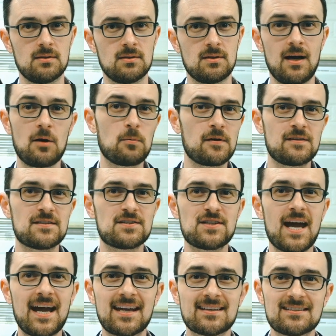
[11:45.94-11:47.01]
I wear this
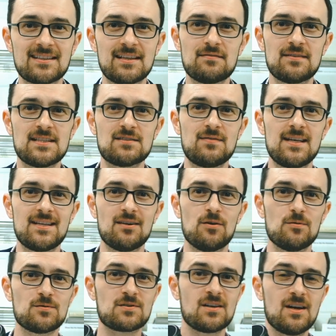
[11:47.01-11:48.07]
jacket to give these
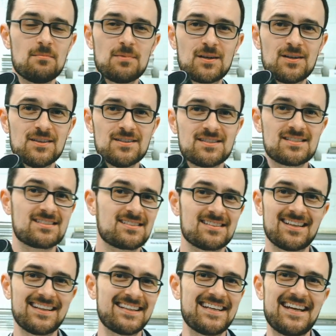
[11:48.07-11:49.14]
videos because
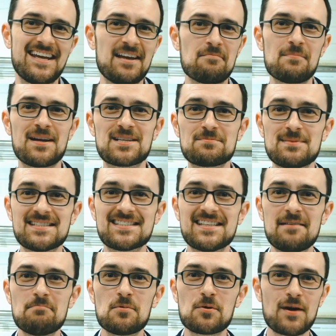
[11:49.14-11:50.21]
it makes me
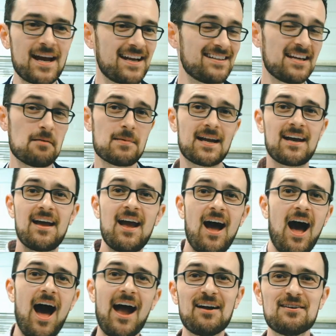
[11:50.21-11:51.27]
seem more academic.
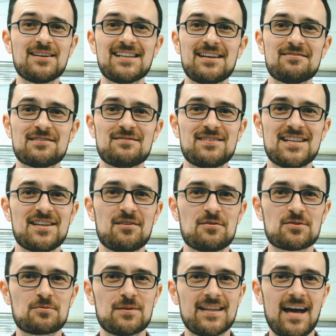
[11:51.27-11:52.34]
I could give the
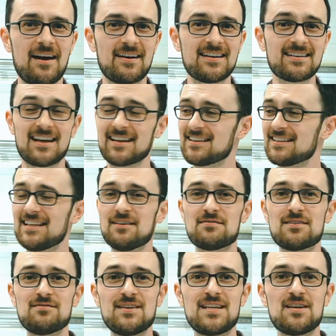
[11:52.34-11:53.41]
videos without it. I could give
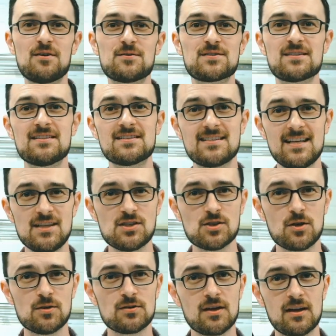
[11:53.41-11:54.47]
the videos in the
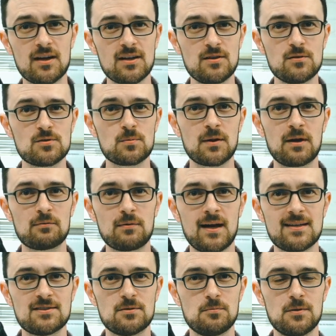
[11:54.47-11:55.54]
t-shirt that I use when I
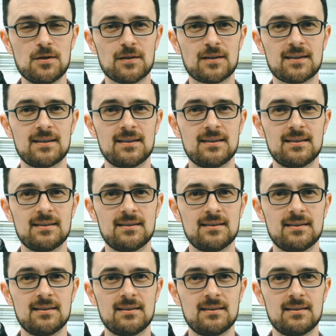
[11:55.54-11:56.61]
ride to work.
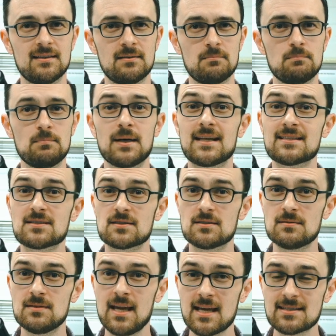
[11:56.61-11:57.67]
But it's
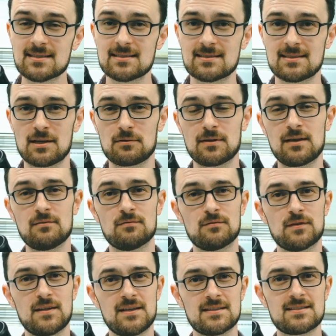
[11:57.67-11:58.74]
necessary for
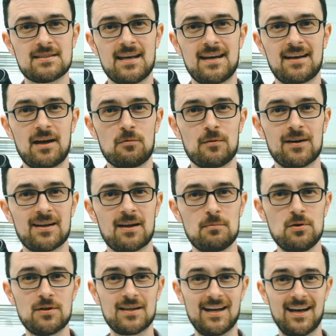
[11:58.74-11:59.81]
the aesthetic I want to
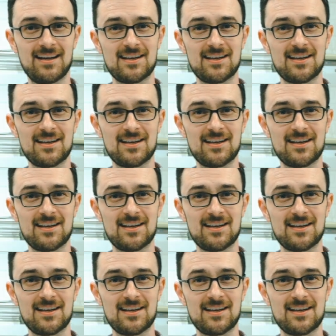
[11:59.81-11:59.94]
communicate.